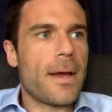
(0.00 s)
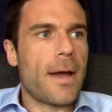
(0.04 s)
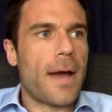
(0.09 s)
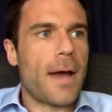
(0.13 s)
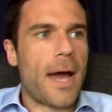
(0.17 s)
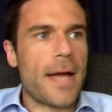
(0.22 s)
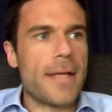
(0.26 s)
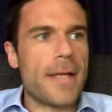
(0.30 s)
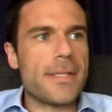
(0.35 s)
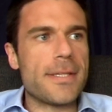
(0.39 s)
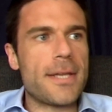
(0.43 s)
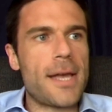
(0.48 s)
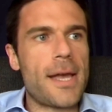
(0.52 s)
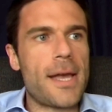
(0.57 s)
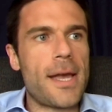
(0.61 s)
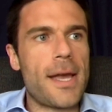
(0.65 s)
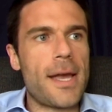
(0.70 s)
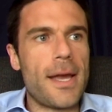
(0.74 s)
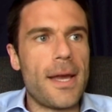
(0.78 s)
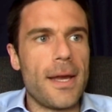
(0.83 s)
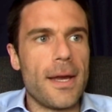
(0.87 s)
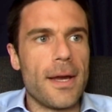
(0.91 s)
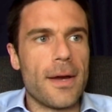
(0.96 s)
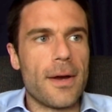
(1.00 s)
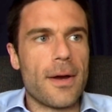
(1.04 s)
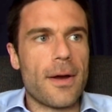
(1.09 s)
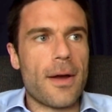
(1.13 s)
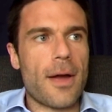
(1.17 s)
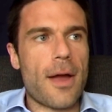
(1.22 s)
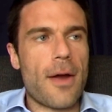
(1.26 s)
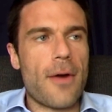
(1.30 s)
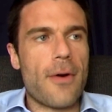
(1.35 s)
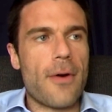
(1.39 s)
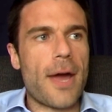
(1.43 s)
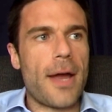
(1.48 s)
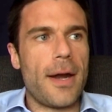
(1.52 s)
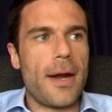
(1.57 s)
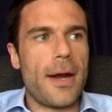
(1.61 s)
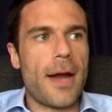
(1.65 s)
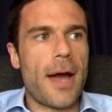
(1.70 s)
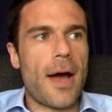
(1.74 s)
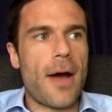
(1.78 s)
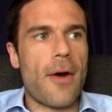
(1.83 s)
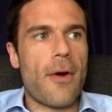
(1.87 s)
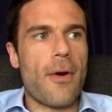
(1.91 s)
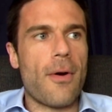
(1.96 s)
I'd say right
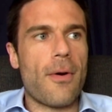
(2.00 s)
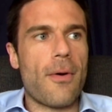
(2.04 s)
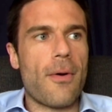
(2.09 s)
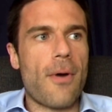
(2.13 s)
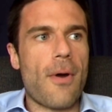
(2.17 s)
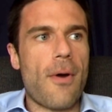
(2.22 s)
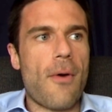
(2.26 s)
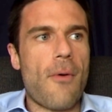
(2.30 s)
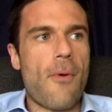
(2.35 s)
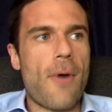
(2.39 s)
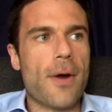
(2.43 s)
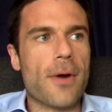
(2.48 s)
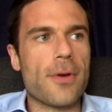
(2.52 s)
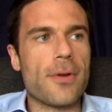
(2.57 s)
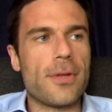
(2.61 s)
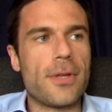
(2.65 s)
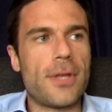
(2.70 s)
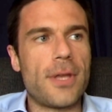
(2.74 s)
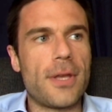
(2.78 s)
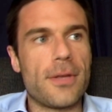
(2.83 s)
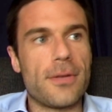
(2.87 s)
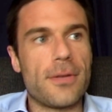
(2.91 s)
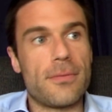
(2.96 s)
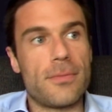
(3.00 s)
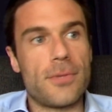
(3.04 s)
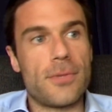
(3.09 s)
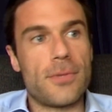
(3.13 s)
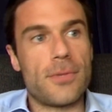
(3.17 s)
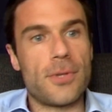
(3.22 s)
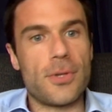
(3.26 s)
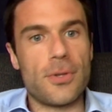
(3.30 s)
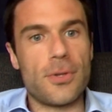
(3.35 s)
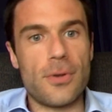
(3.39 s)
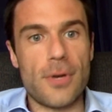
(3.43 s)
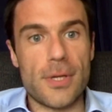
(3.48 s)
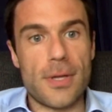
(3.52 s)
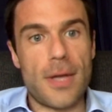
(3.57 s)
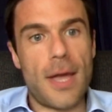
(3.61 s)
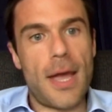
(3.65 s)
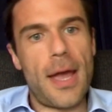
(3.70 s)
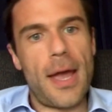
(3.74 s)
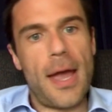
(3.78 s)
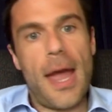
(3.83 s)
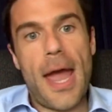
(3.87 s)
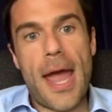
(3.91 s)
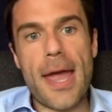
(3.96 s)
now, one good thing to do is
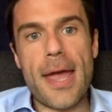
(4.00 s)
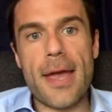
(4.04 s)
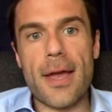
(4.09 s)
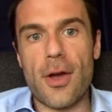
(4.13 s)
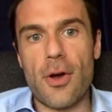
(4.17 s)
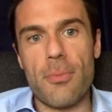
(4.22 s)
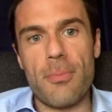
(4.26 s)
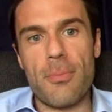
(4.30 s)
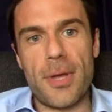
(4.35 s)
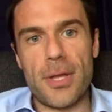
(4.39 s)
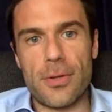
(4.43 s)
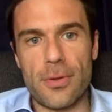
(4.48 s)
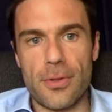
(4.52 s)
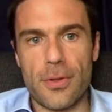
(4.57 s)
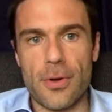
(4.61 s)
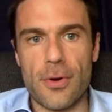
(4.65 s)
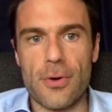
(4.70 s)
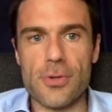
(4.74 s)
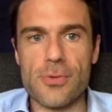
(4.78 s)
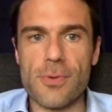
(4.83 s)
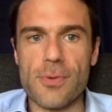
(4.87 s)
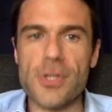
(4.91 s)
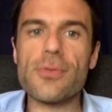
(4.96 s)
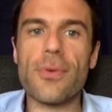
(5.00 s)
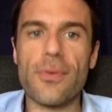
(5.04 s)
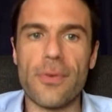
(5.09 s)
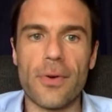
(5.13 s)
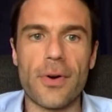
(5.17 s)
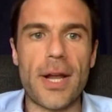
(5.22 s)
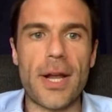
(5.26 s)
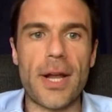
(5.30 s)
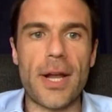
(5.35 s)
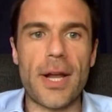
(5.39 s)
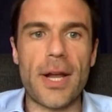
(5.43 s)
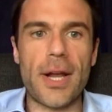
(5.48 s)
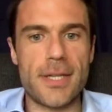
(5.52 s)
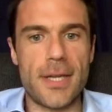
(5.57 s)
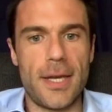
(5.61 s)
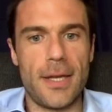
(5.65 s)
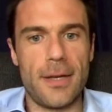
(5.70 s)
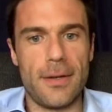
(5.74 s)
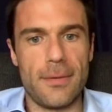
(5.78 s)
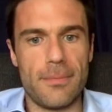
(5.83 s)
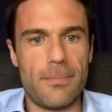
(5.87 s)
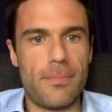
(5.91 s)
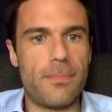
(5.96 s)
A, commit to those, which we've already
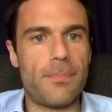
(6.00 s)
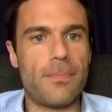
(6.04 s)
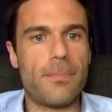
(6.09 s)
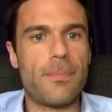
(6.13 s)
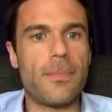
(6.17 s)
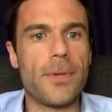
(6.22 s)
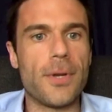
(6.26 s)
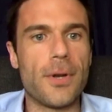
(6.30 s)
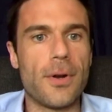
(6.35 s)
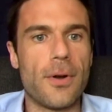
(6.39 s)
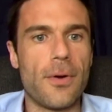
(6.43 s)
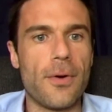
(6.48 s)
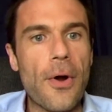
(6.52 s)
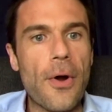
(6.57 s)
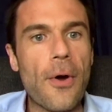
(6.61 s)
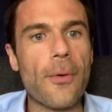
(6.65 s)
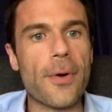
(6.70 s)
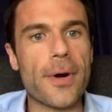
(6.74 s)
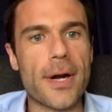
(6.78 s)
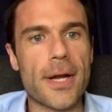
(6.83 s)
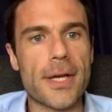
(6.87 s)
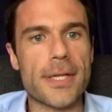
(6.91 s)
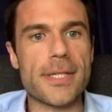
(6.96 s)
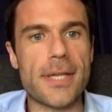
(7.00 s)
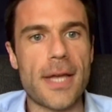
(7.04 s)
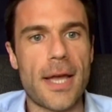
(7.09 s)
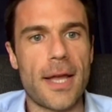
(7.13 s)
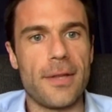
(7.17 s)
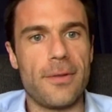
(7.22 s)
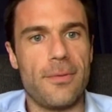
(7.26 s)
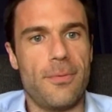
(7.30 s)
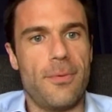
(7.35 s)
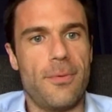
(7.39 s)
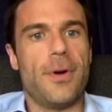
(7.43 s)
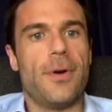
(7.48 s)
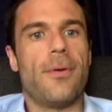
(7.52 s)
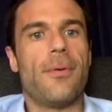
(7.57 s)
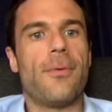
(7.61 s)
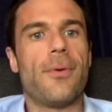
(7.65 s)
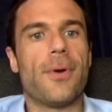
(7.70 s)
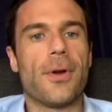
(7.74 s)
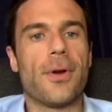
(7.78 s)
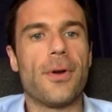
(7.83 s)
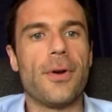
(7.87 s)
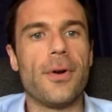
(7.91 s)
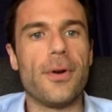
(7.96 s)
seen. You know, no one has said
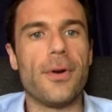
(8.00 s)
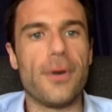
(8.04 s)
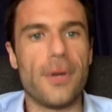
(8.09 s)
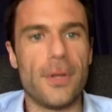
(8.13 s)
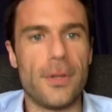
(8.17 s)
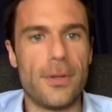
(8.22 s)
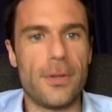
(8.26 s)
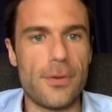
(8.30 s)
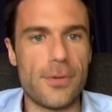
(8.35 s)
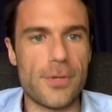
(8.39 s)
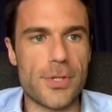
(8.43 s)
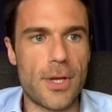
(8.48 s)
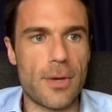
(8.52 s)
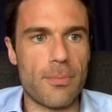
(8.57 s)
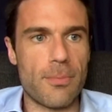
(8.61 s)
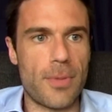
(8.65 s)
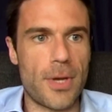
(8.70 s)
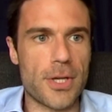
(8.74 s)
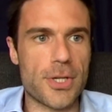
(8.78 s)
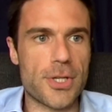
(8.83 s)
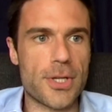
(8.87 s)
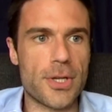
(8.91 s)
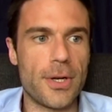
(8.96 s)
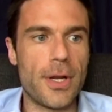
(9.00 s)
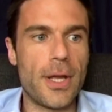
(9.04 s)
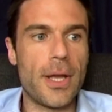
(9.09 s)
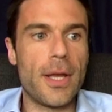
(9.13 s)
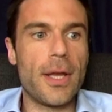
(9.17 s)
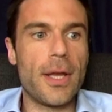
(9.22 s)
we're going to reduce the ambition.